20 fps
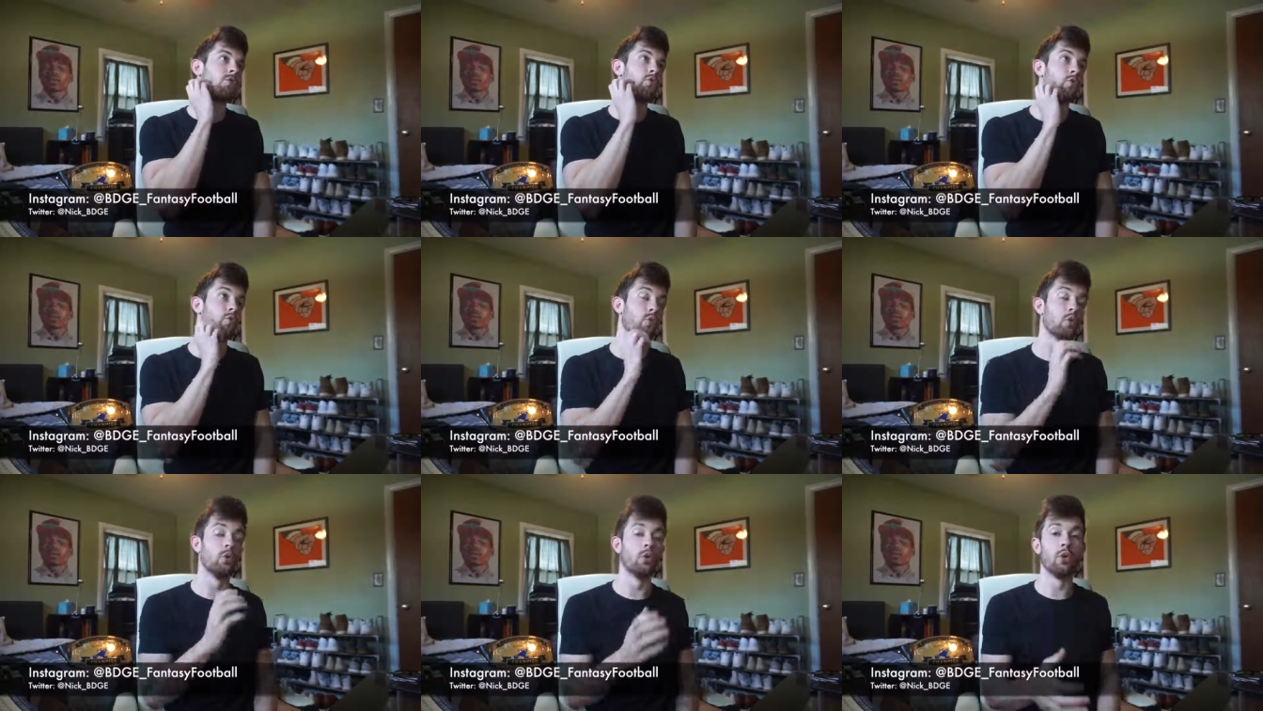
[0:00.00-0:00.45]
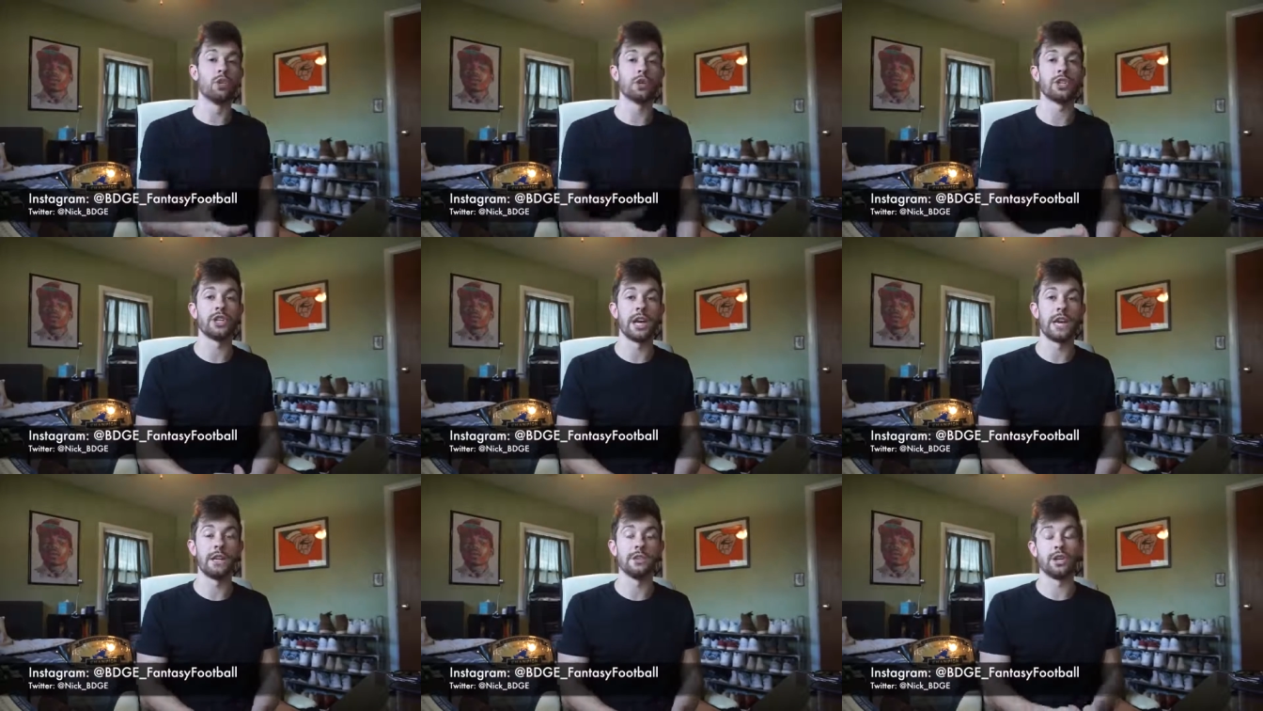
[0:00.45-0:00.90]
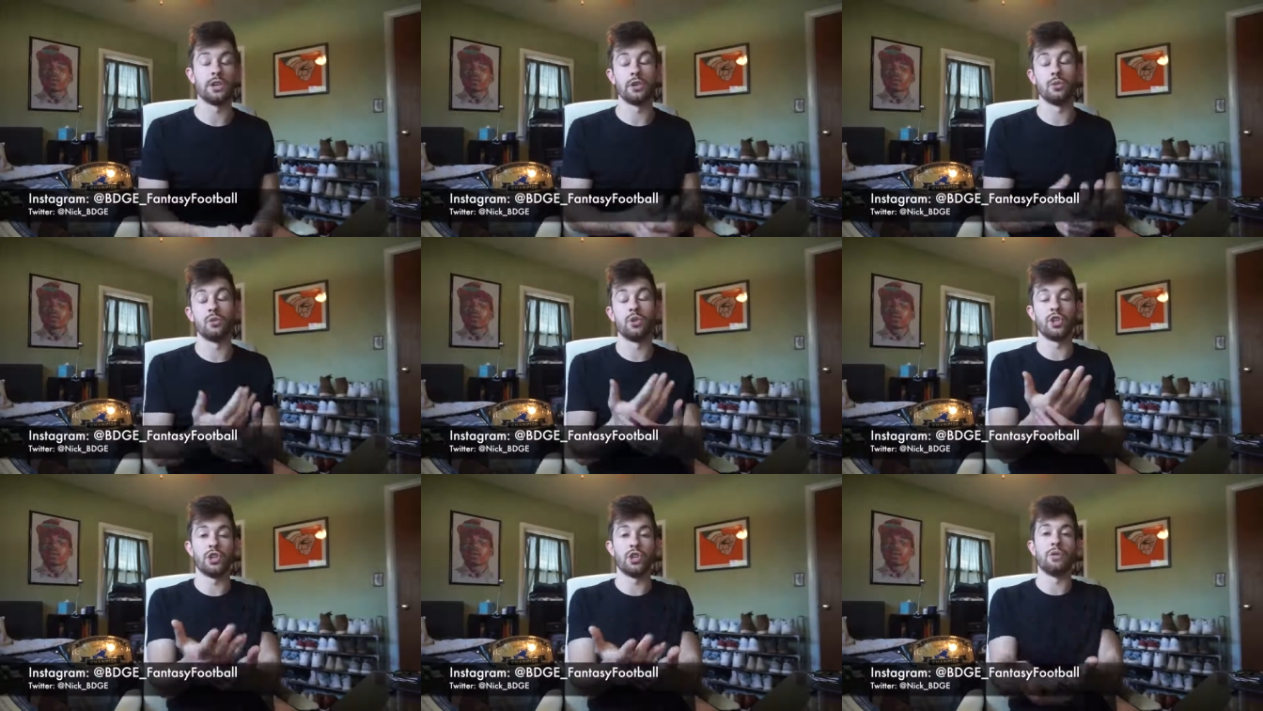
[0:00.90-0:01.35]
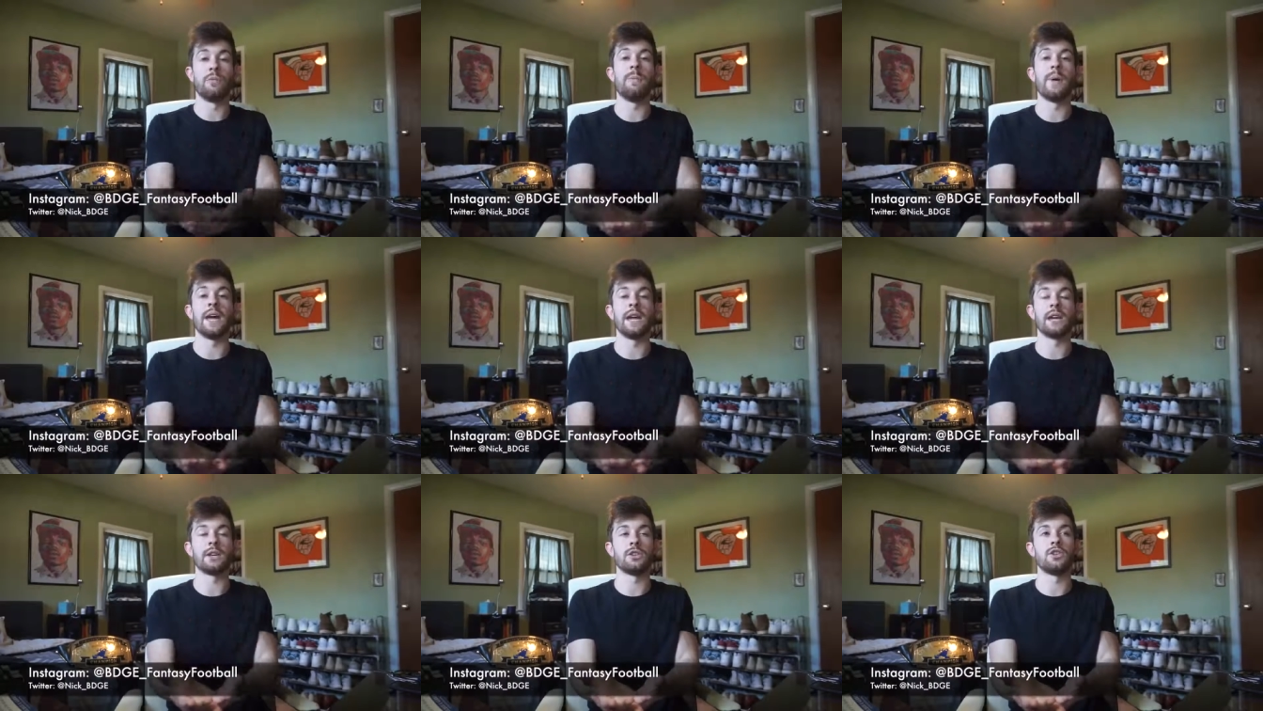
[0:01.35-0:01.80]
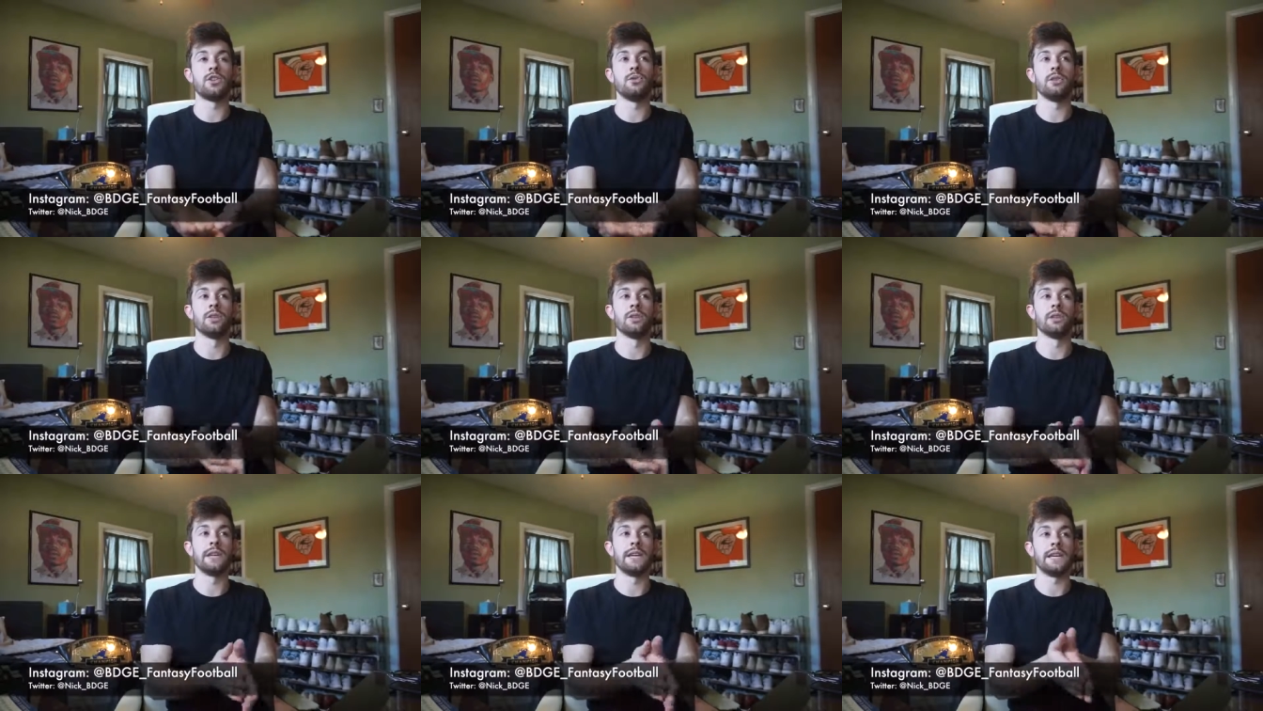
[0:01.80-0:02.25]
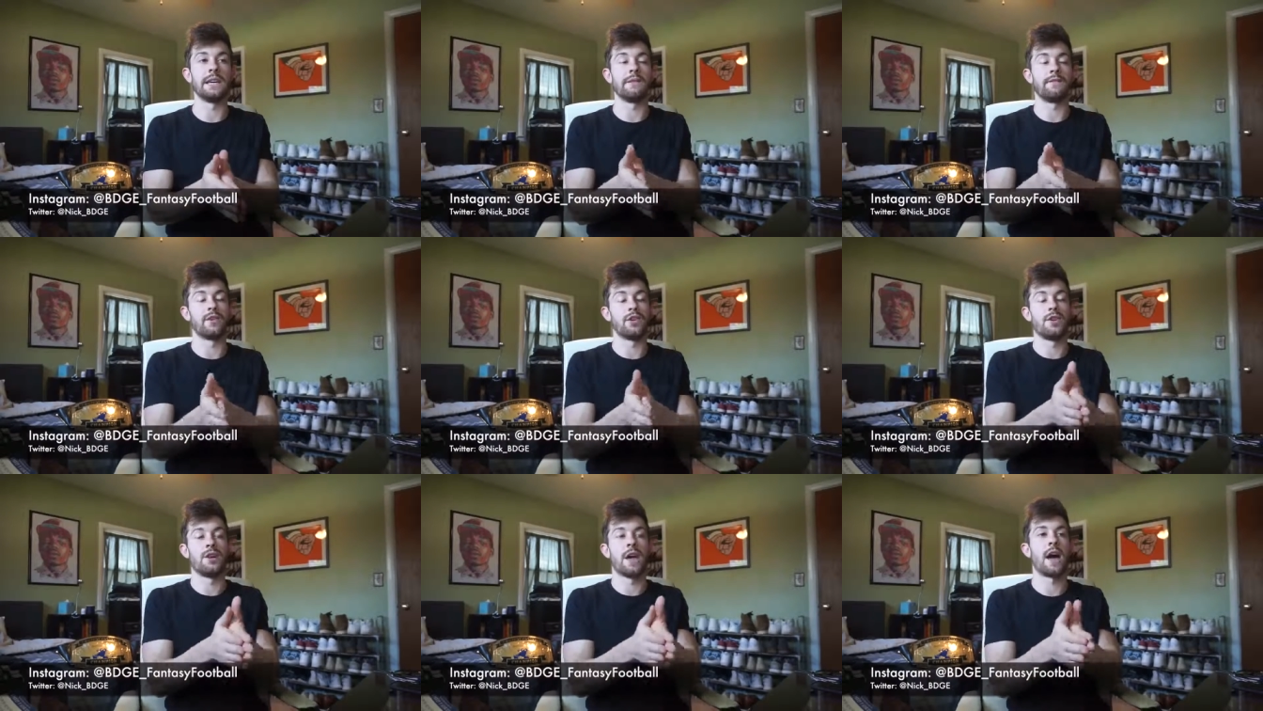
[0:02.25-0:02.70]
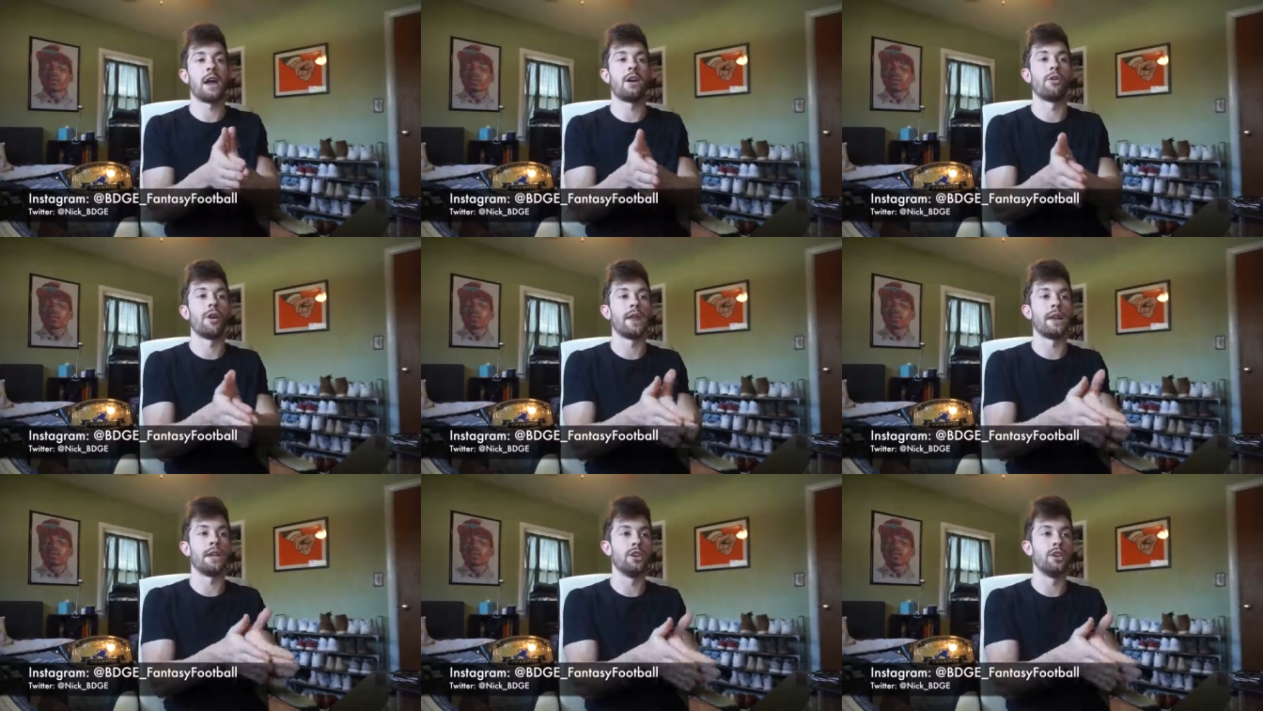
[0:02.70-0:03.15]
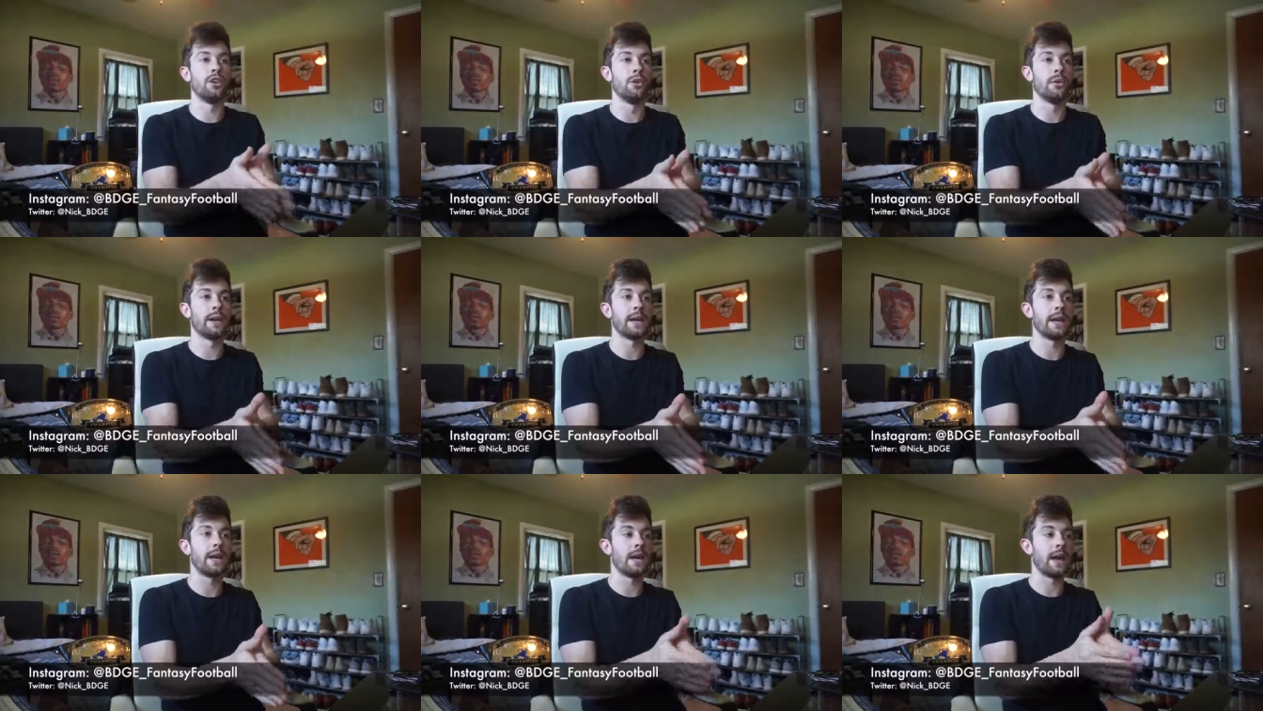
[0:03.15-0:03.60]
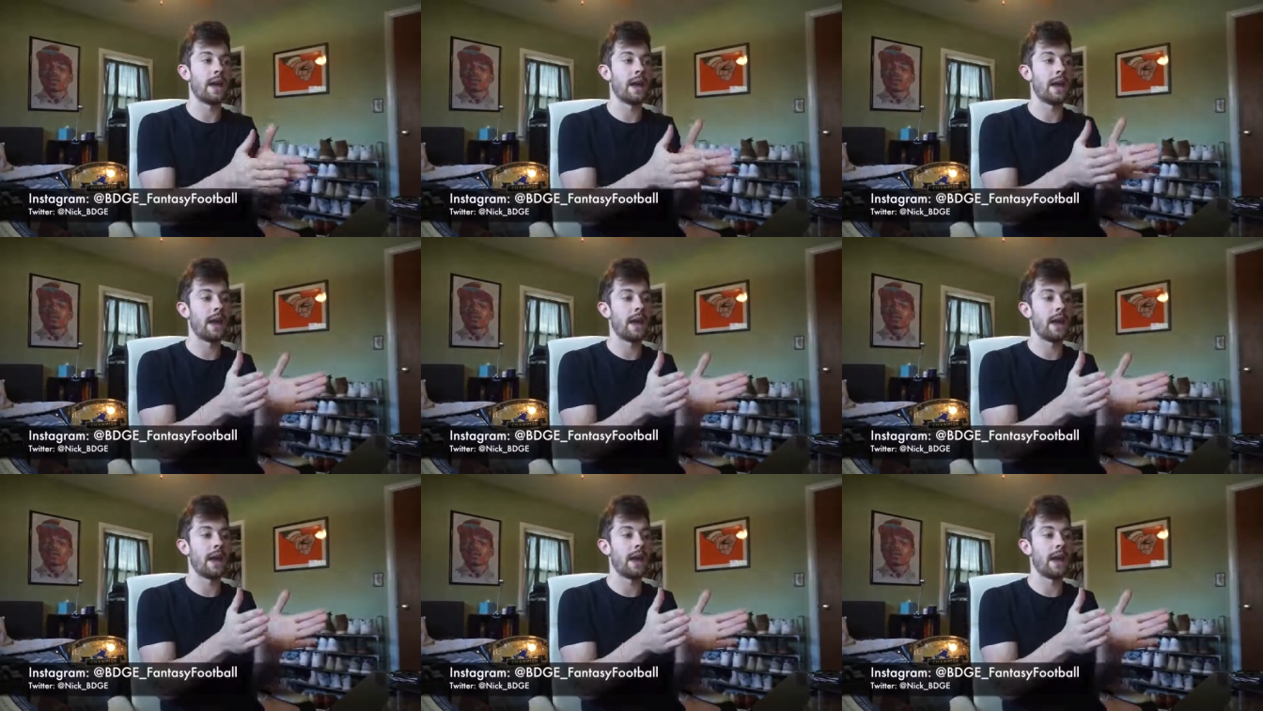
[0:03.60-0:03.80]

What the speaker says: rule change that you should make to your league if you're not already doing it,